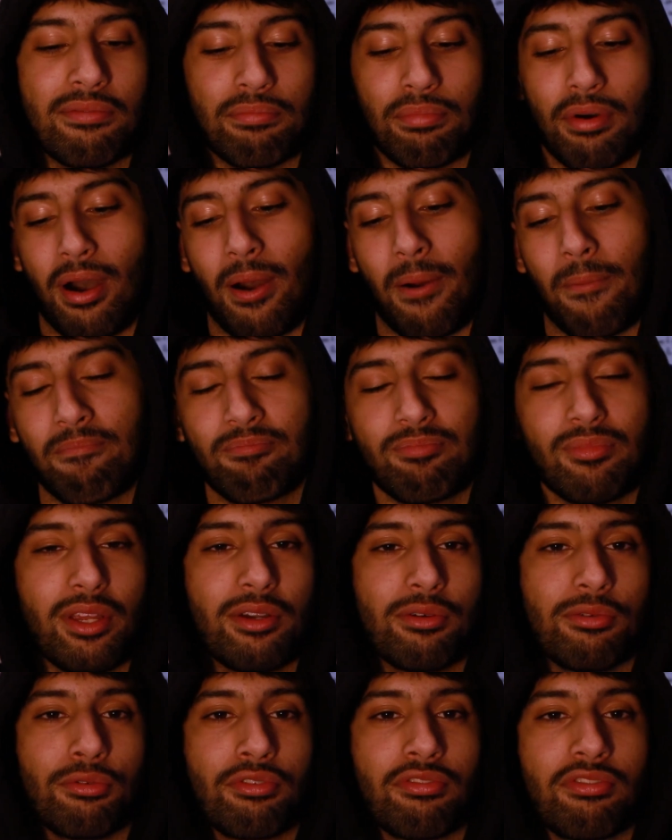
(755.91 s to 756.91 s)
But
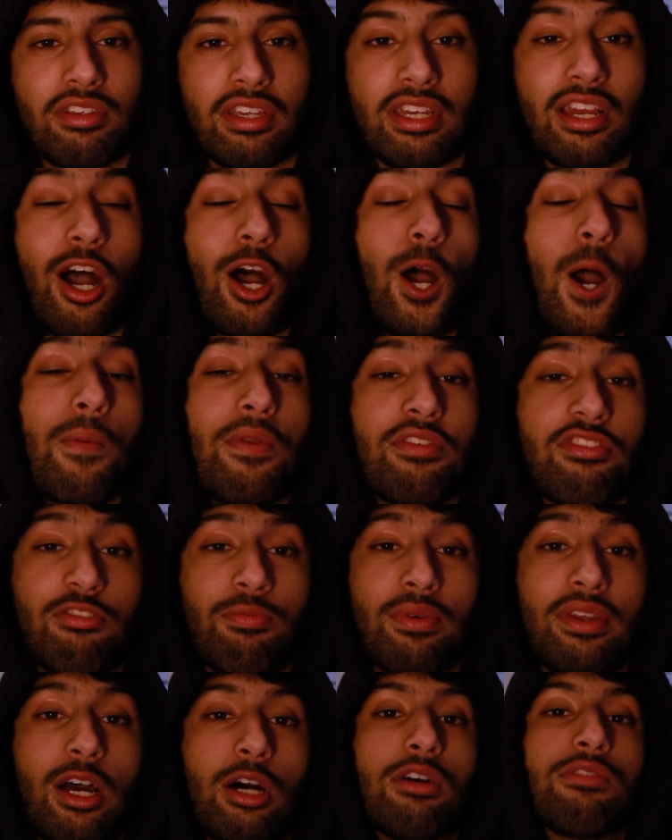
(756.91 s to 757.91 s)
we'll see. I hope this has
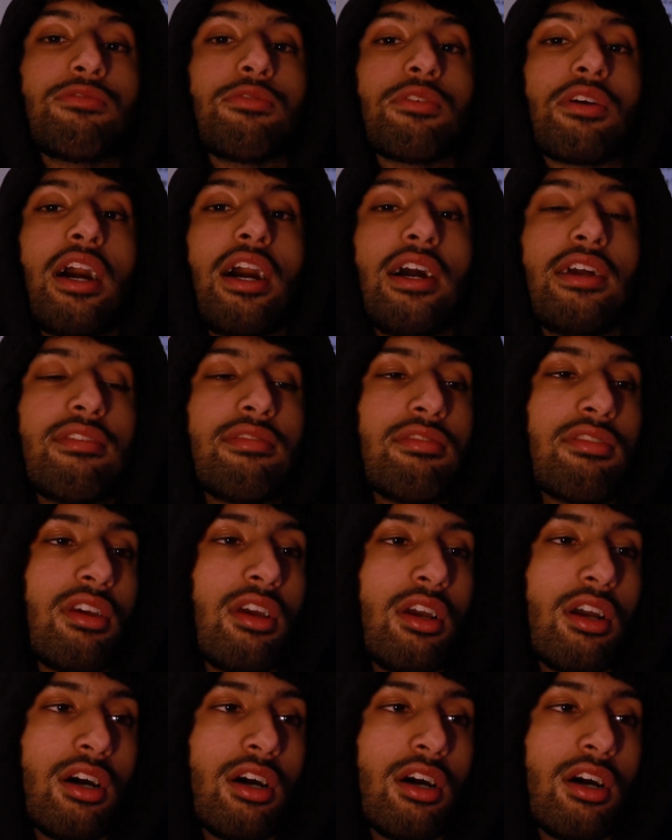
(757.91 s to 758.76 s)
been helpful, guys.